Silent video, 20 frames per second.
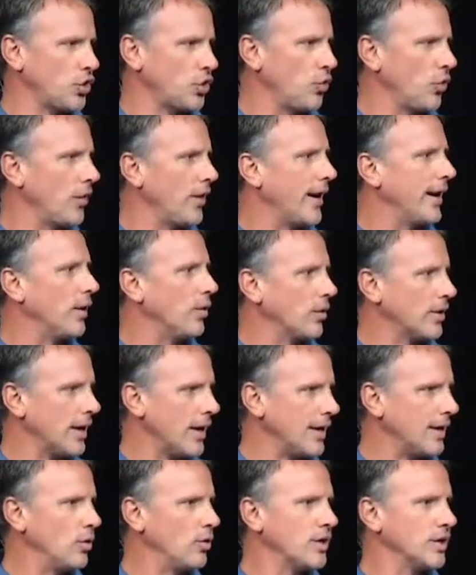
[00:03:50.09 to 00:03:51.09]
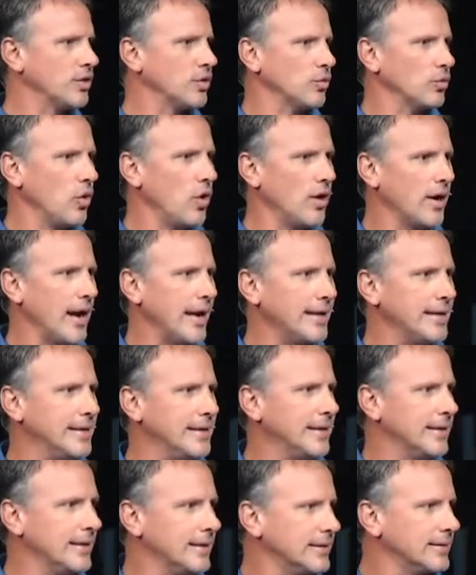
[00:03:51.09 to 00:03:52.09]
grade, okay? Don't get the wrong
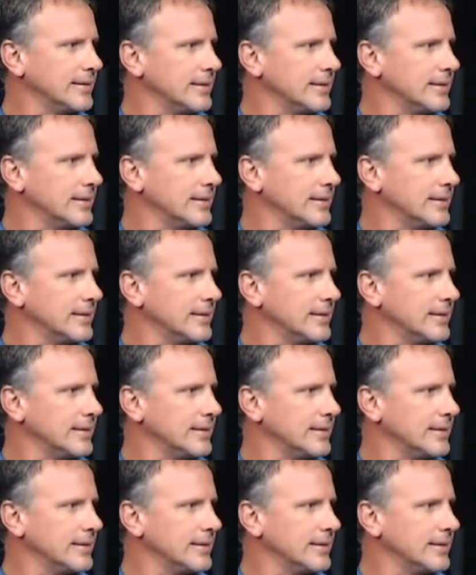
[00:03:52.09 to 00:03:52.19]
idea.